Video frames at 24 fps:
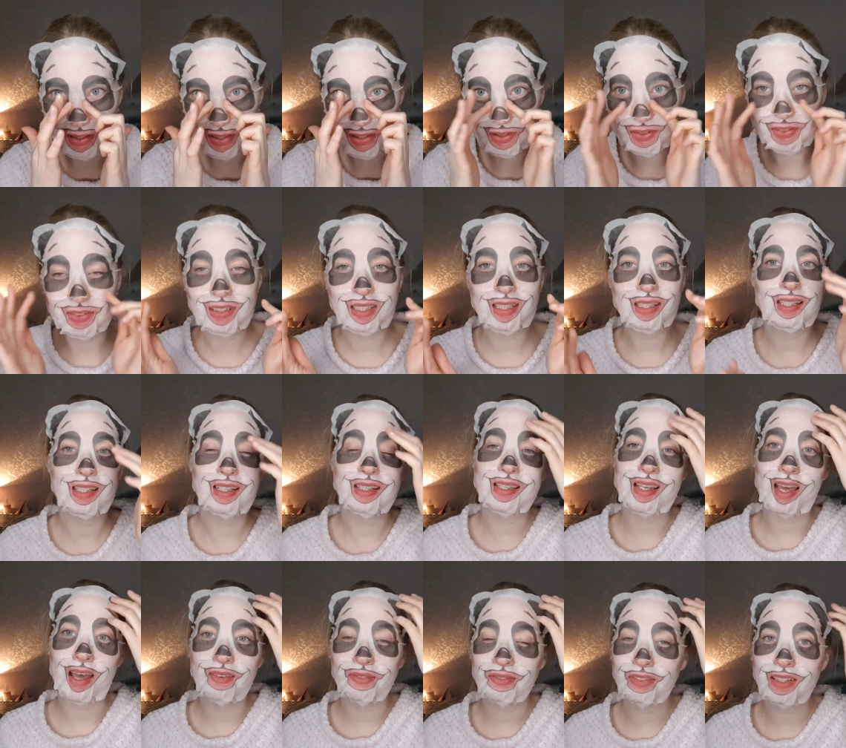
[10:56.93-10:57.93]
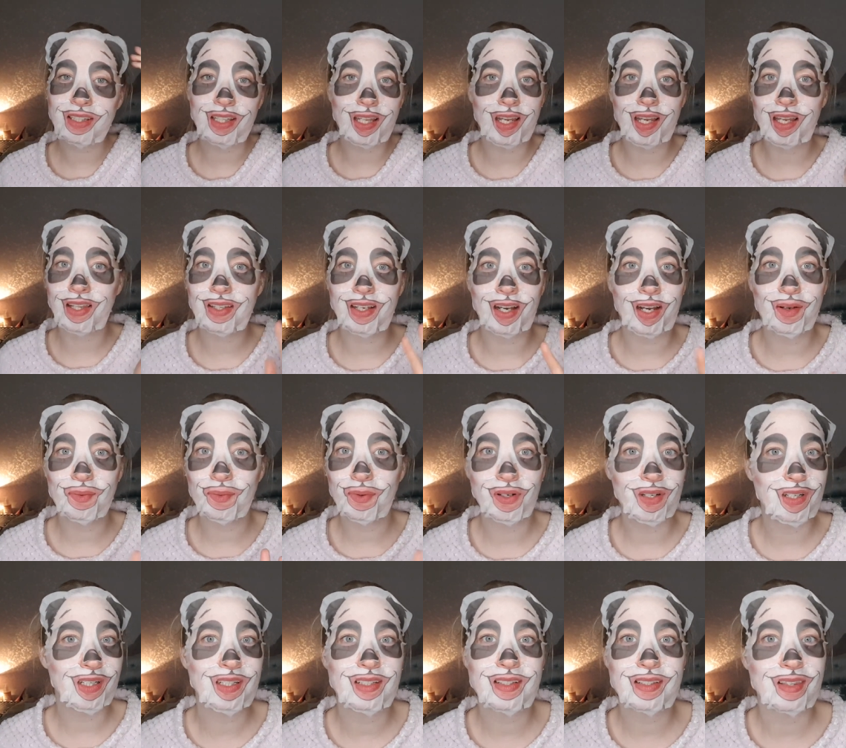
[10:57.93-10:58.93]
no, this is everything that I
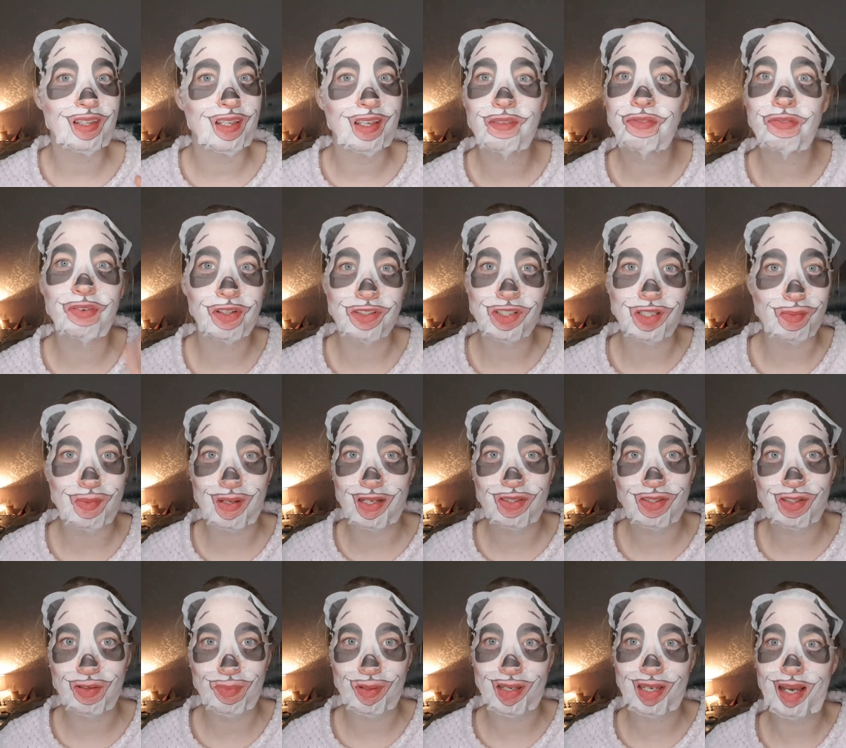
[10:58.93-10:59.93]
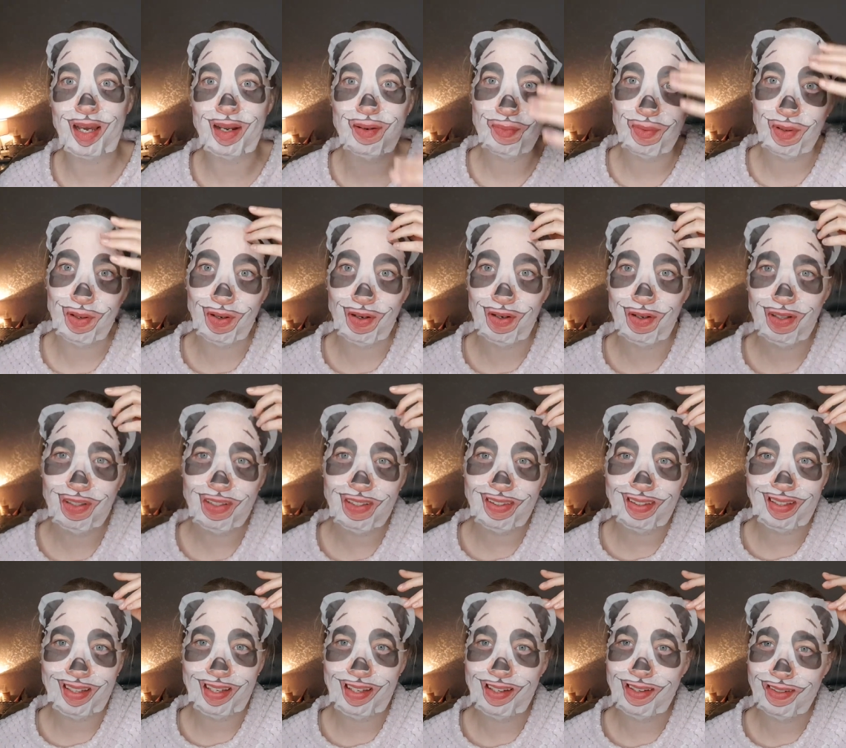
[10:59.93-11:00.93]
wanted the Fluttermaster to be and more. Look at the
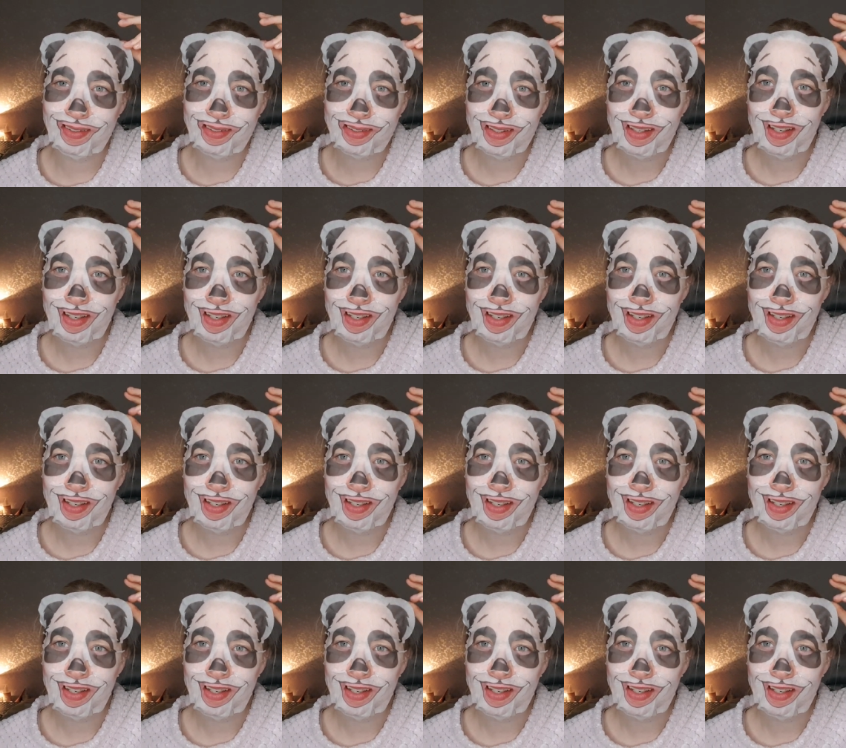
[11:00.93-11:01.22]
ears.